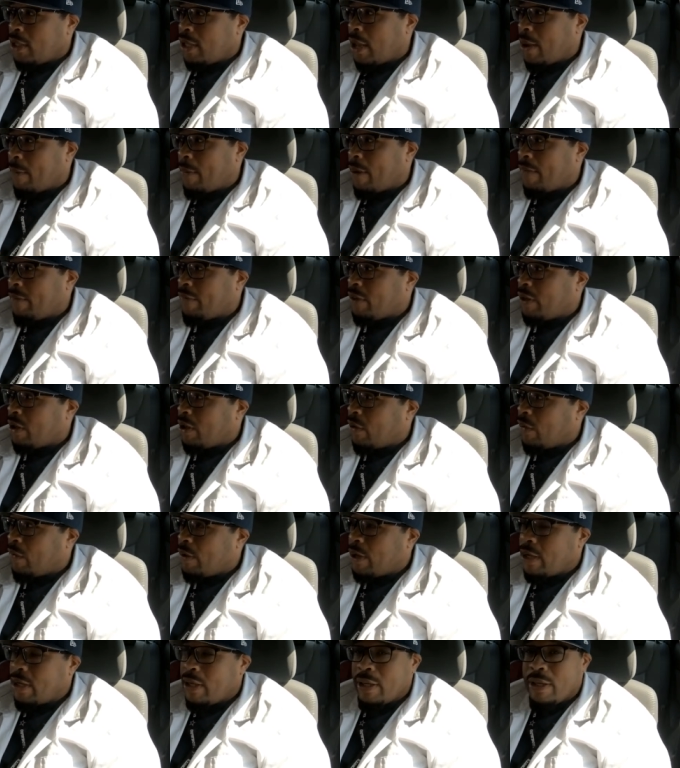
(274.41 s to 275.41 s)
Yeah, I'm gonna have to
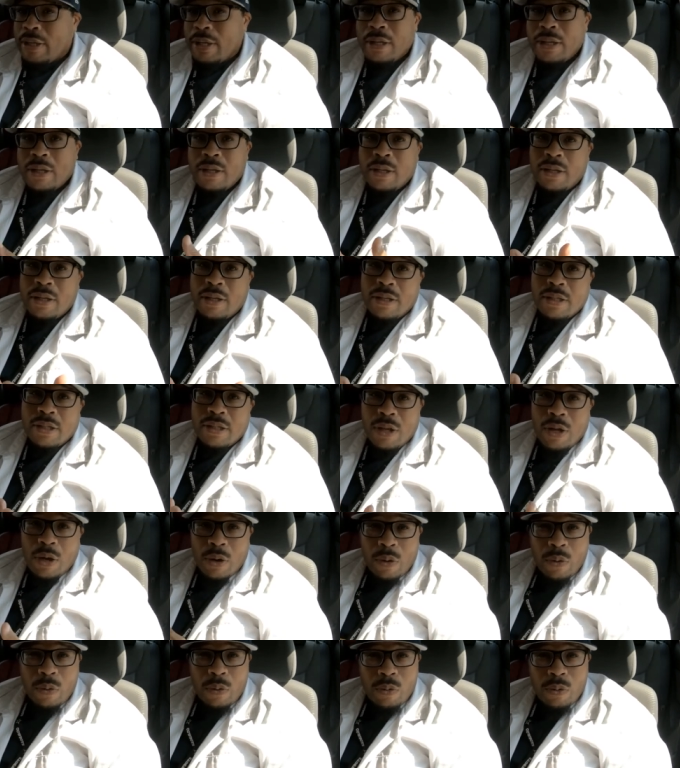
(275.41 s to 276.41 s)
go in.
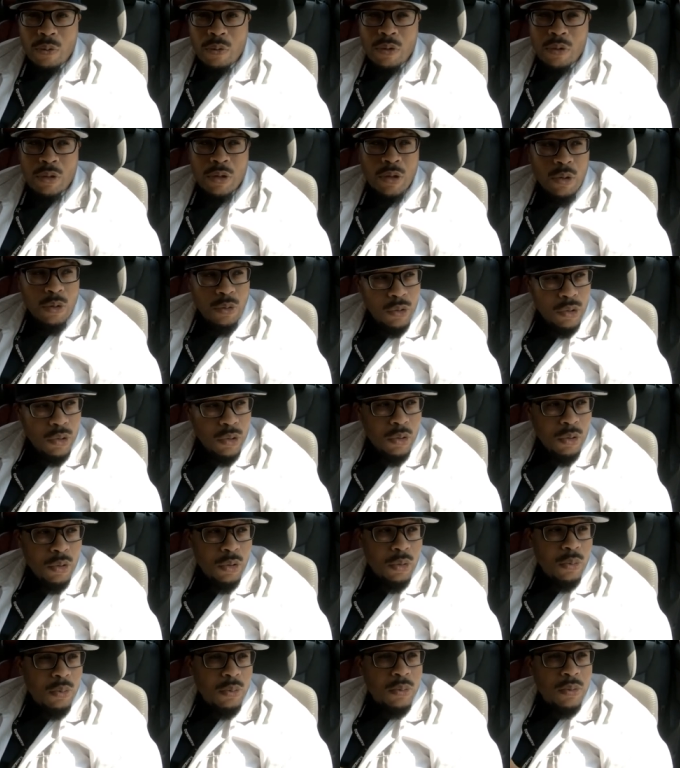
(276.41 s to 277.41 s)
So
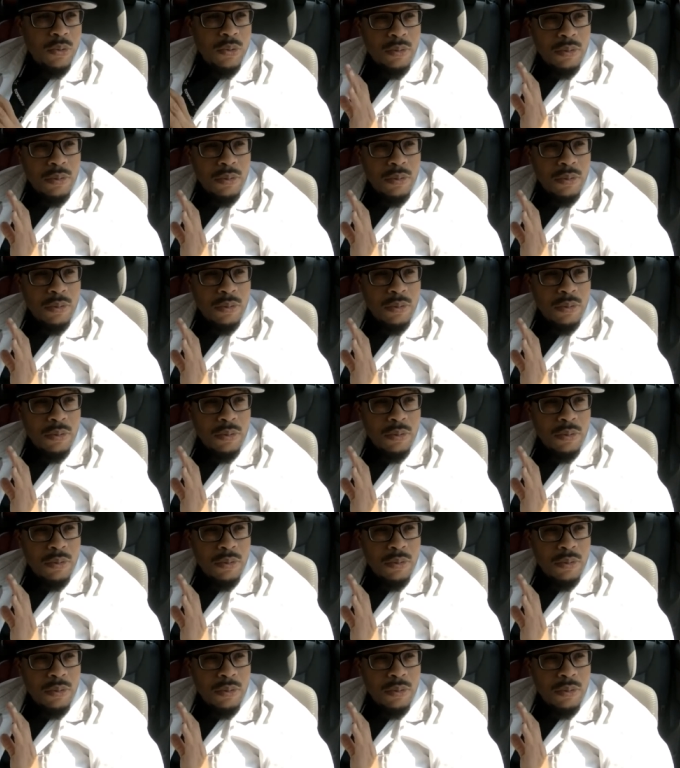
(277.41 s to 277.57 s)
YouTube